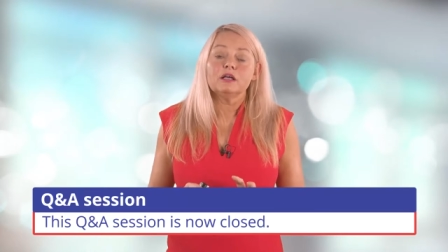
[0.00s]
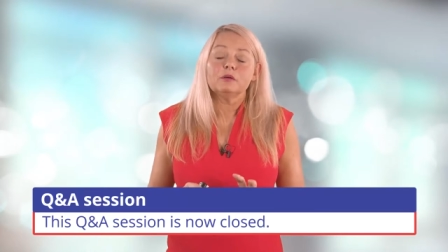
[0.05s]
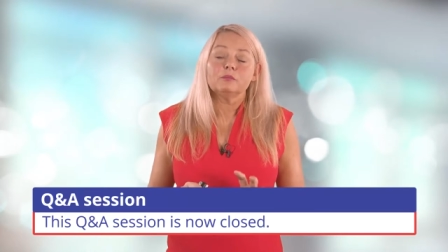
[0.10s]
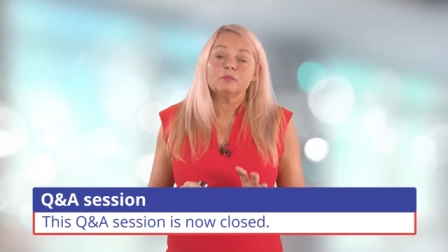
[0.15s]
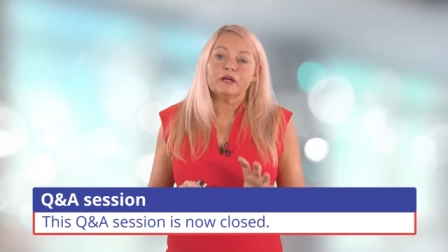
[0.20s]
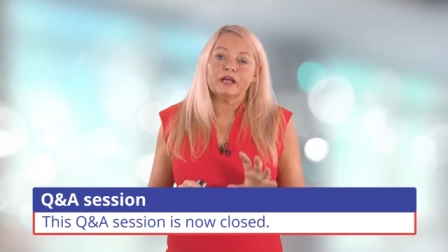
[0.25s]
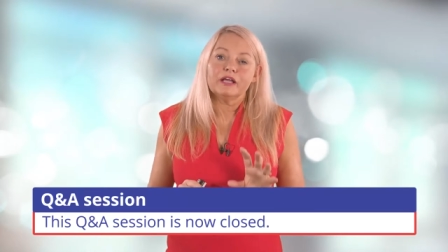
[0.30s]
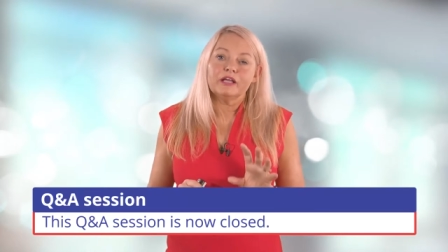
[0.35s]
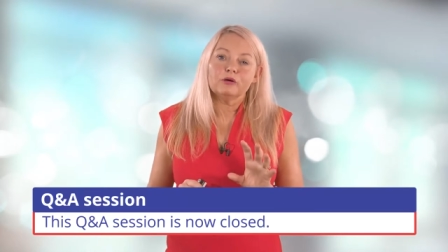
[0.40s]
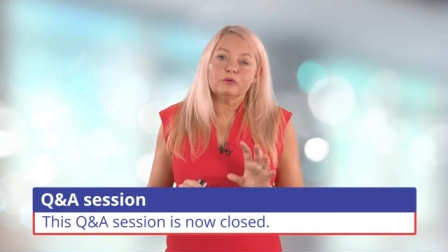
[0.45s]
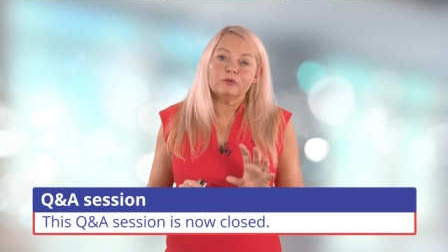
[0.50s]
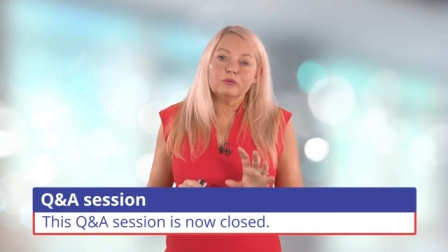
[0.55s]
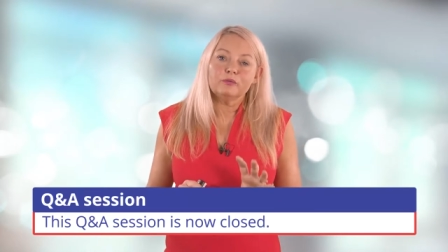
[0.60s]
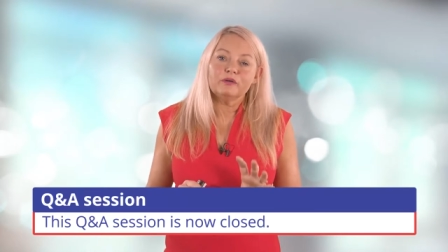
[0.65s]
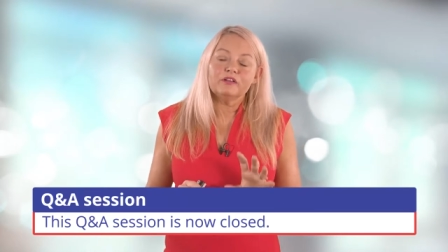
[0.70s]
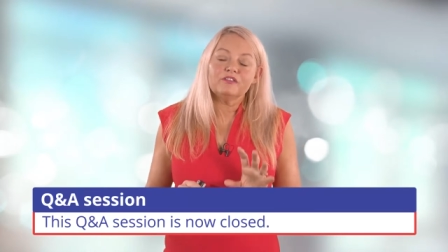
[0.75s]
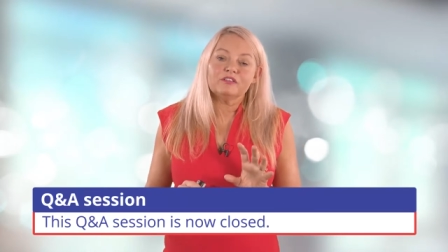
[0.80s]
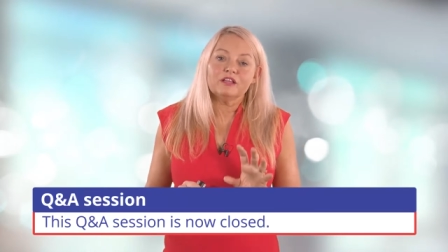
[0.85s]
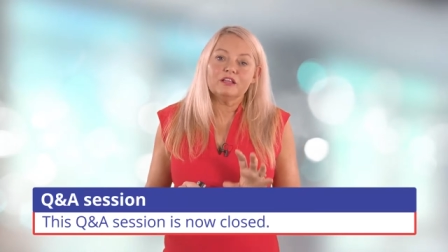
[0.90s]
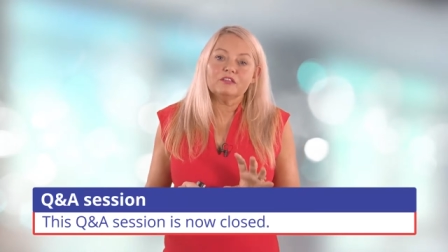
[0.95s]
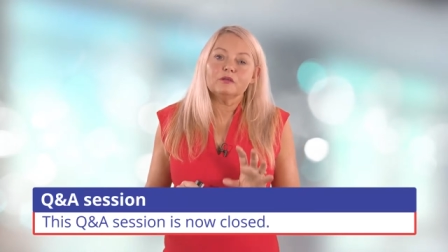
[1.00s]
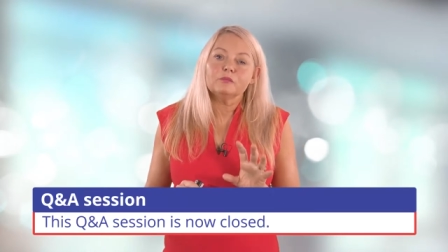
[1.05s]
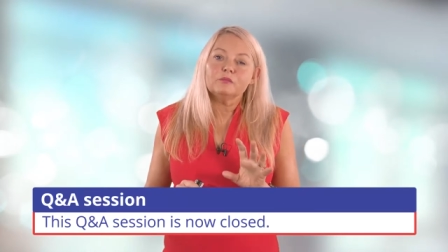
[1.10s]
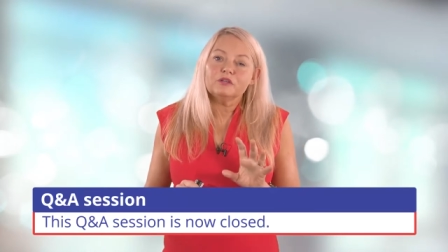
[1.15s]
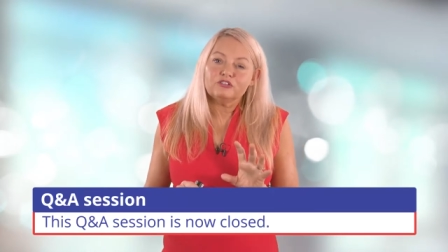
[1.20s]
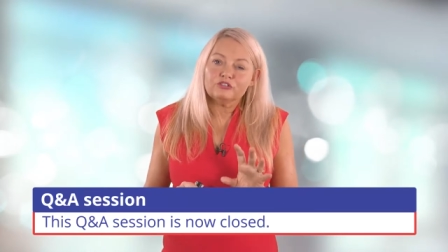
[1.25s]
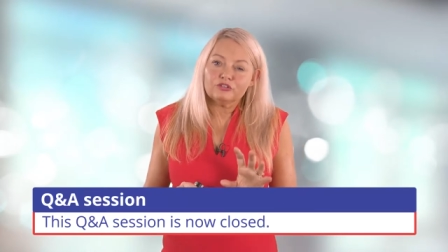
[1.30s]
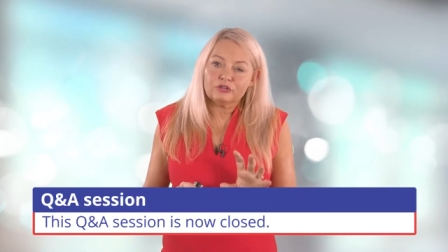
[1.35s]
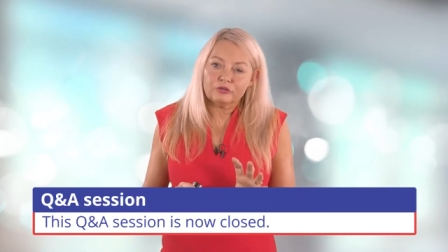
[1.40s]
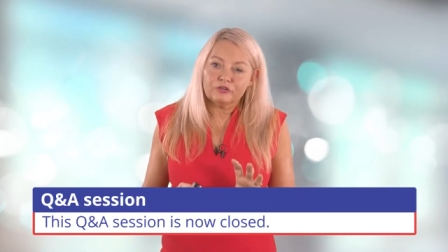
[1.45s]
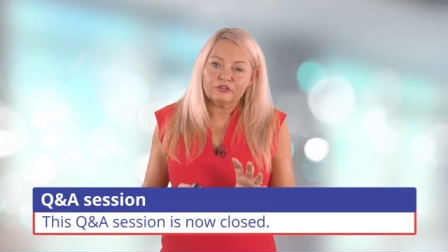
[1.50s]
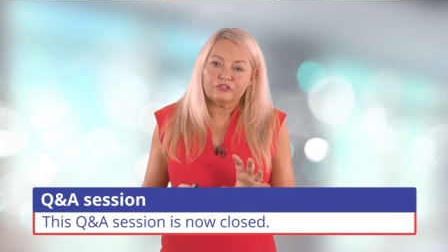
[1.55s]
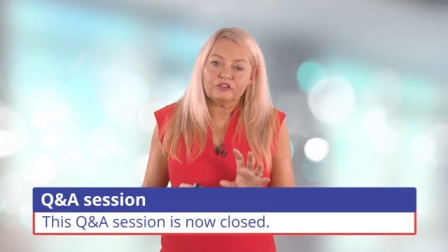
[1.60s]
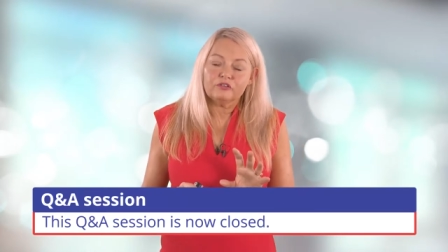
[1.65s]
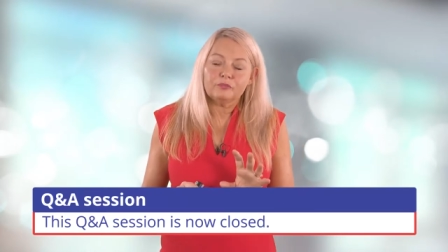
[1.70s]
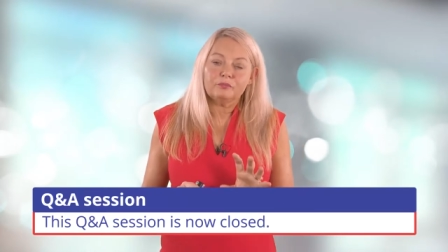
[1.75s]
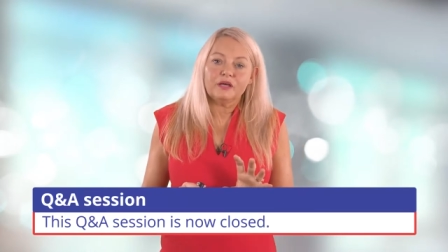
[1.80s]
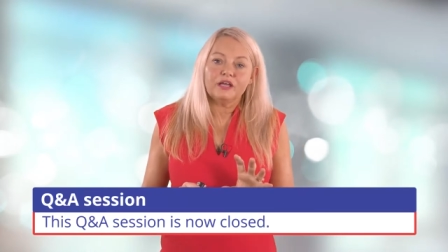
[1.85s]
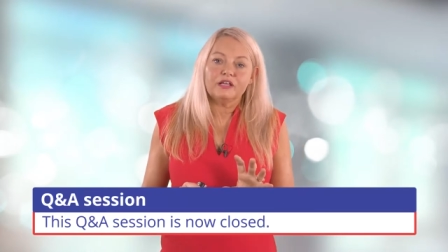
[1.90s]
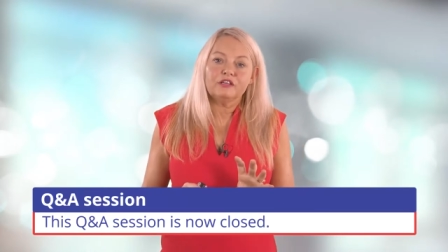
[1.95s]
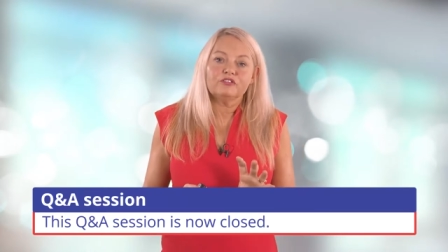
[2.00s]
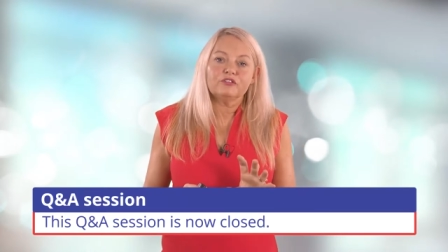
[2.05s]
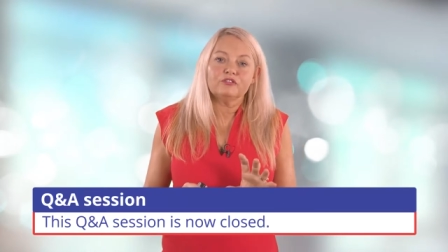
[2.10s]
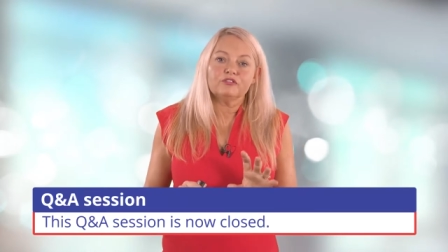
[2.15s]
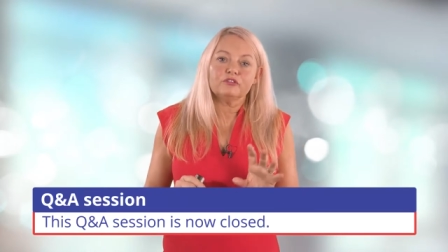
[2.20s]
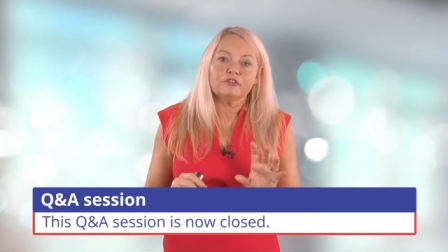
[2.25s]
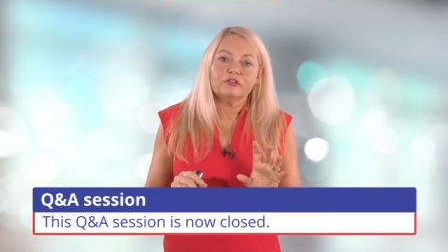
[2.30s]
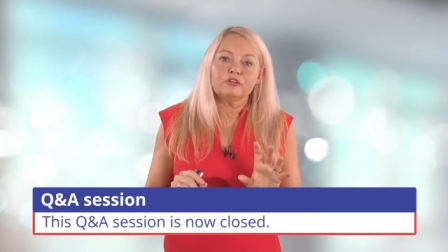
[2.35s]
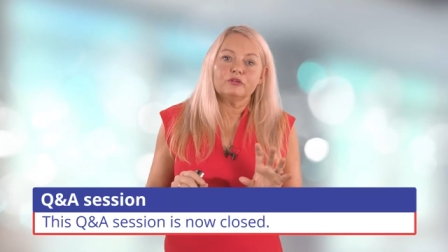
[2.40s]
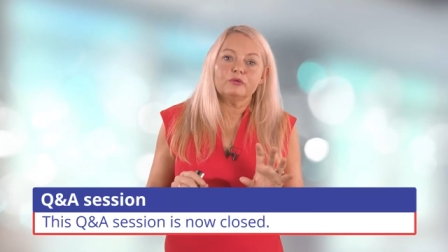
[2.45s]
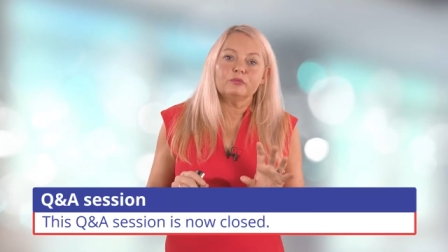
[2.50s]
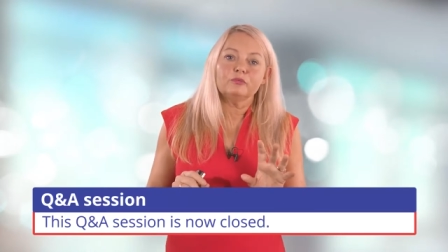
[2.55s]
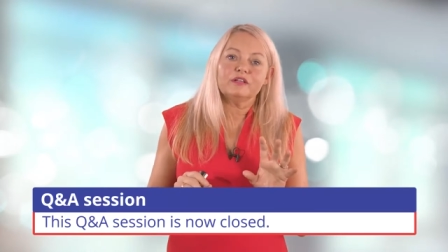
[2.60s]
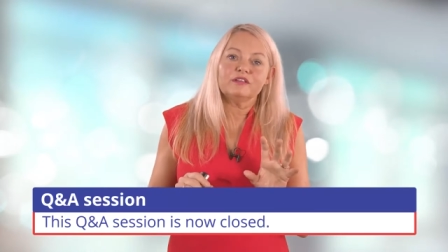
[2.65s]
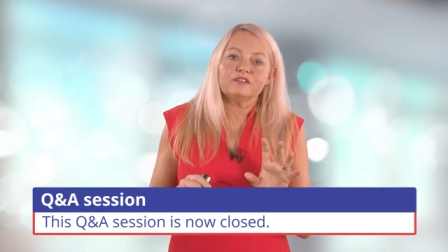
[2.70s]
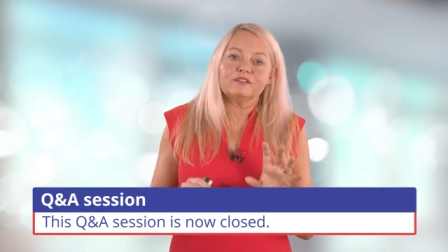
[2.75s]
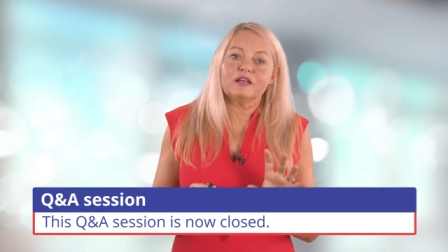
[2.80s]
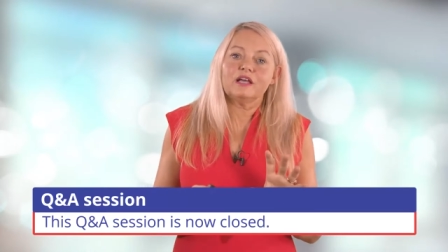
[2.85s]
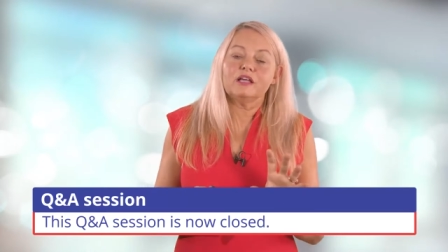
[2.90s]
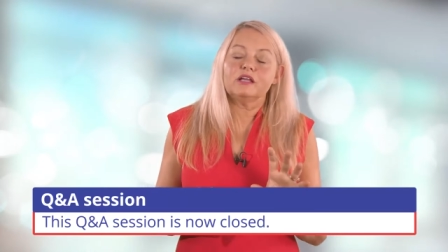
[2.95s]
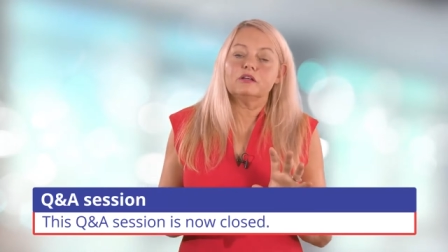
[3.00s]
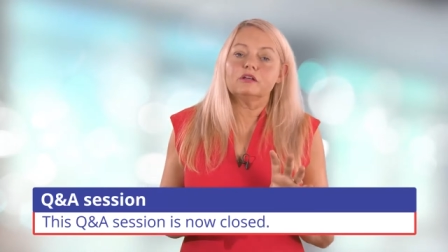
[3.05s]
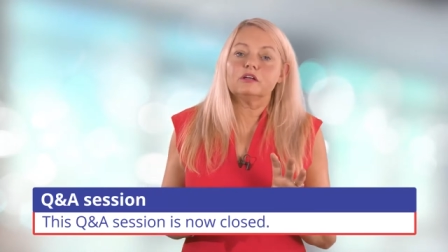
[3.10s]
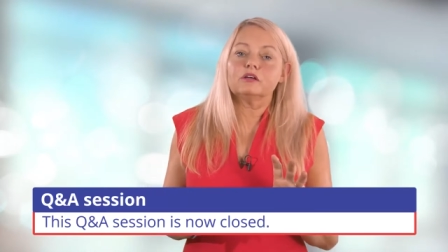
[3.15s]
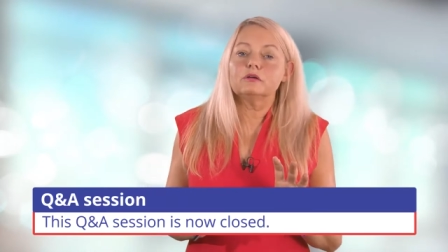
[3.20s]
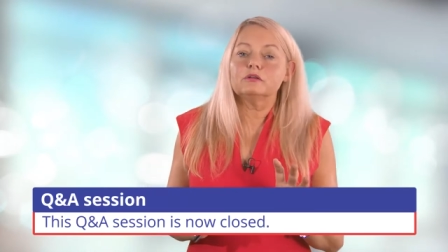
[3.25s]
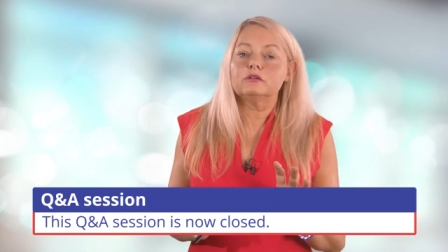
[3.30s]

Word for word: But I always think the majority of patients who we say are